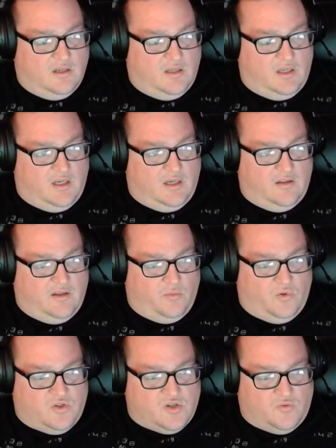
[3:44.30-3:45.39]
and then
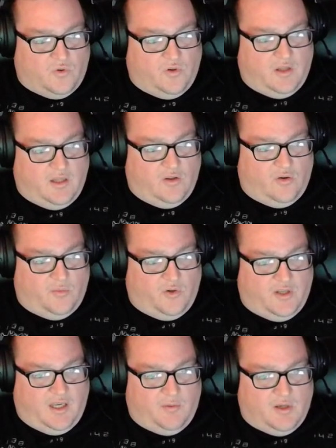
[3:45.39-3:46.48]
we'll just roll normal
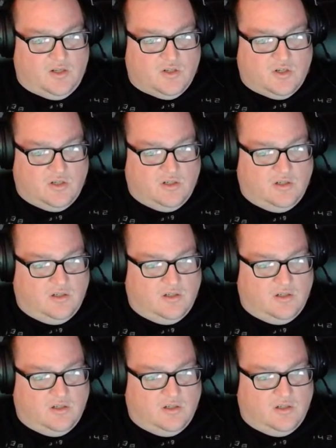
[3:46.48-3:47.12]
damage,